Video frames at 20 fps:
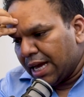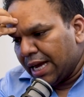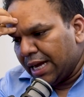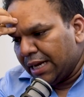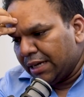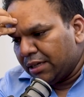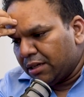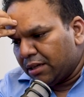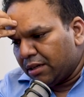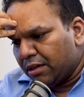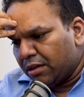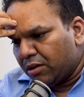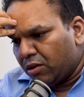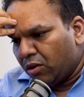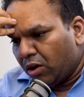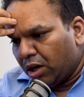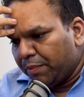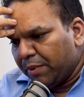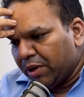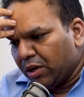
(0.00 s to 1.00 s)
And
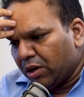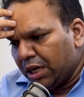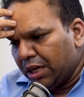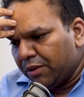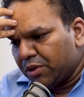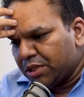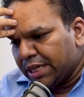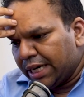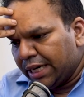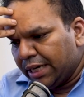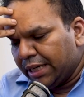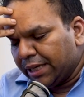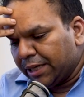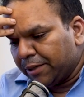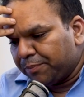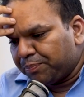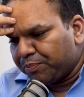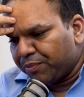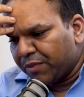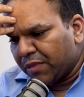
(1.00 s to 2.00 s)
Lord Macaulay was sent
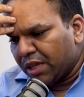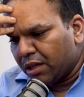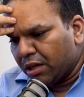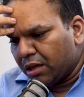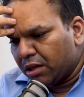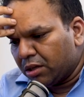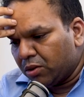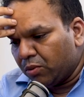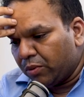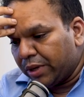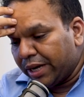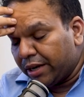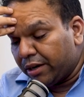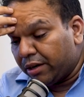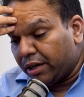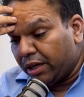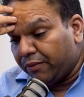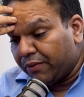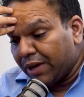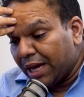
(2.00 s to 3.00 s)
here to
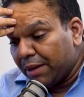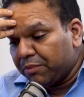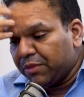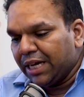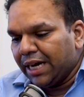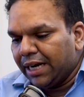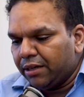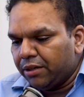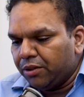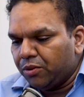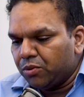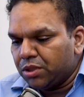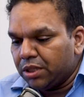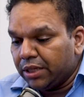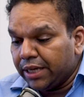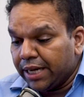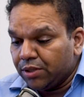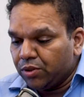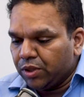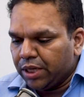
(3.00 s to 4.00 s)
revamp that
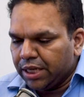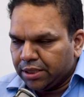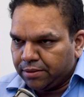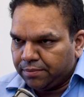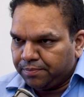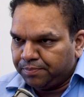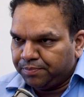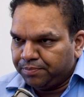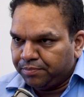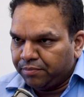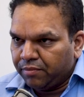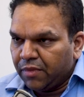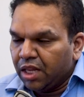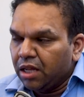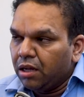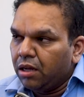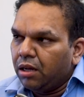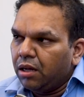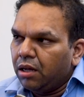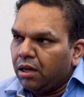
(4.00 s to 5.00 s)
using education.
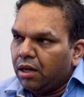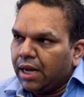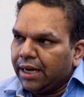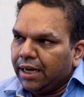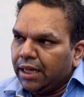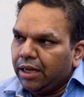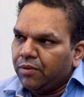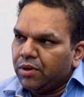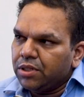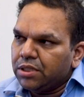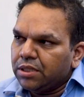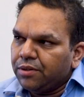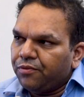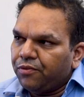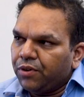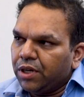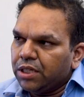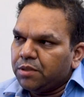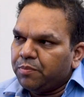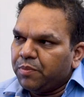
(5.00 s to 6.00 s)
And he was the
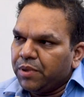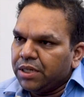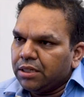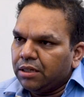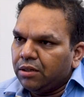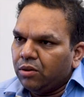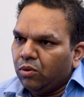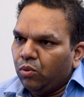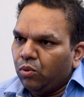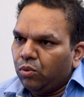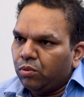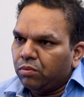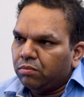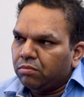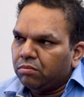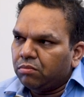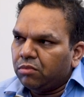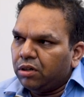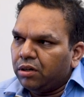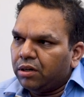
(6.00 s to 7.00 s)
first person who
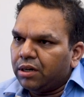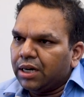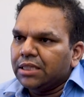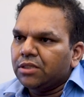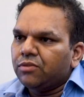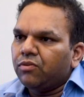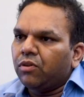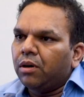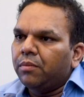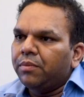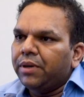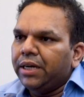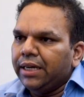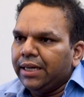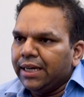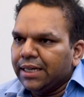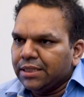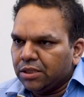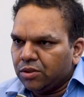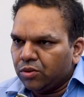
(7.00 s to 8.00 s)
transformed
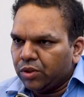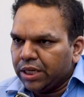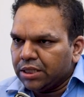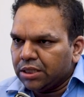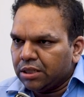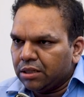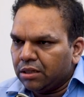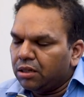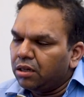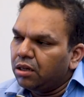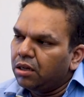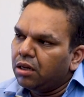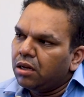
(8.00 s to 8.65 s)
India's education.